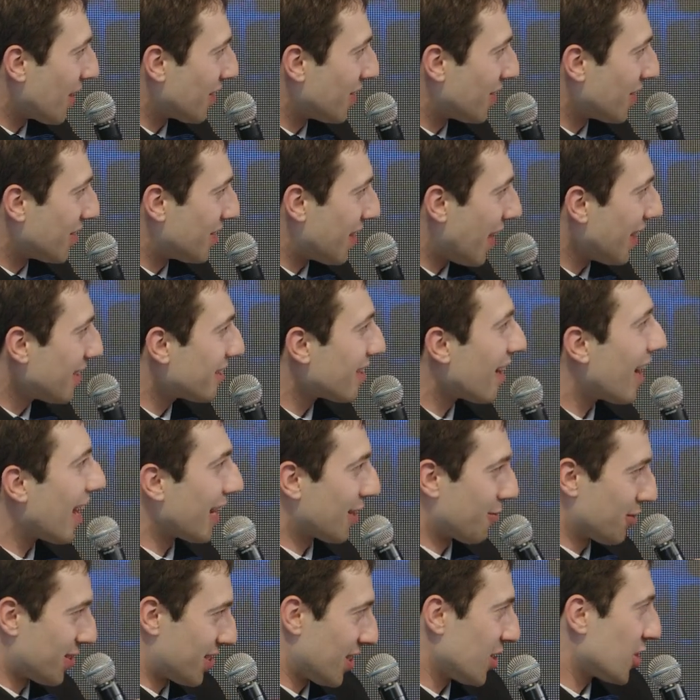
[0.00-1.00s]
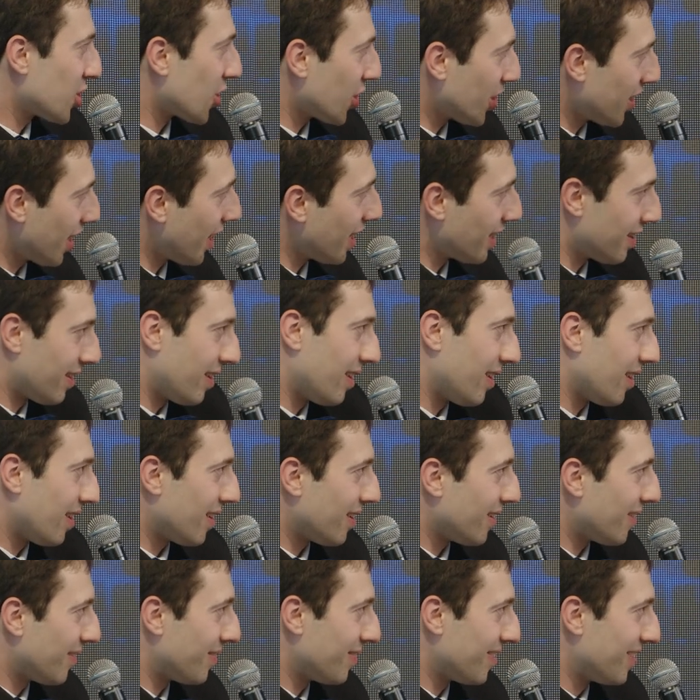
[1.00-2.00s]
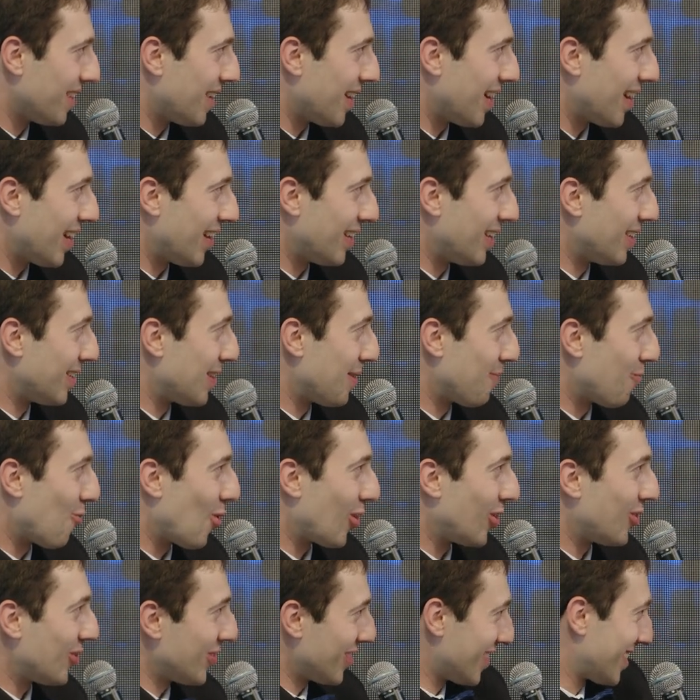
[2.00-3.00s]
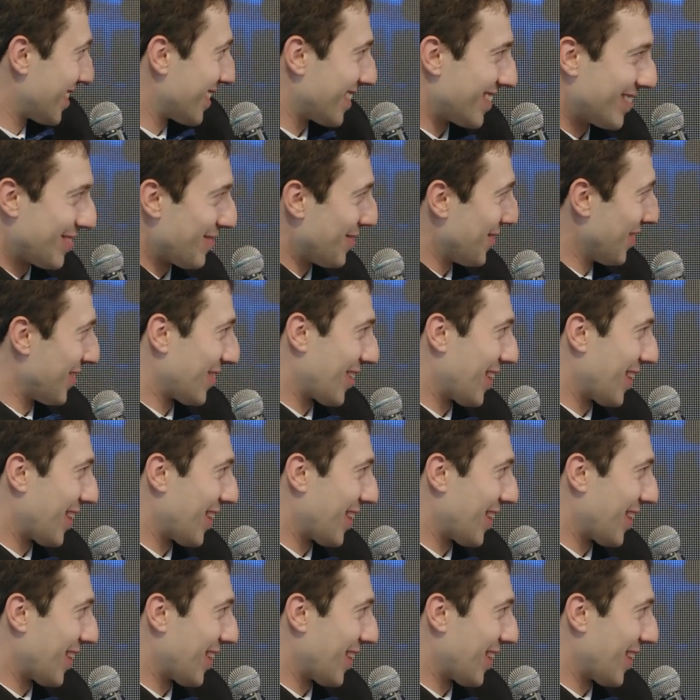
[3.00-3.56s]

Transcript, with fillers: the data acquisition in the in the deep waters? you